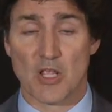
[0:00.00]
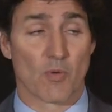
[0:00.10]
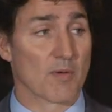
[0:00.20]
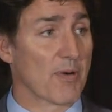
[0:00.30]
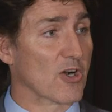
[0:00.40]

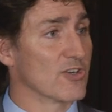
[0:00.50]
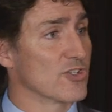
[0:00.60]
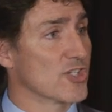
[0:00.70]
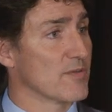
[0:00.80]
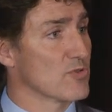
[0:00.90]
where
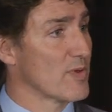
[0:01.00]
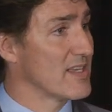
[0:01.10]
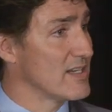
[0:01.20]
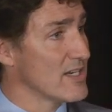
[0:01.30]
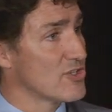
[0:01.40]
partnerships with
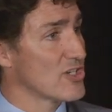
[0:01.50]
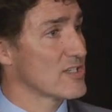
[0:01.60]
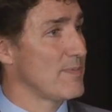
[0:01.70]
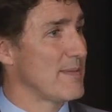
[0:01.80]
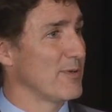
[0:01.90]

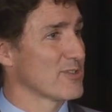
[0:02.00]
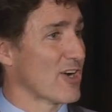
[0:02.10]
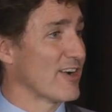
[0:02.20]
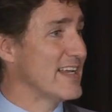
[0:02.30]
Indigenous peoples are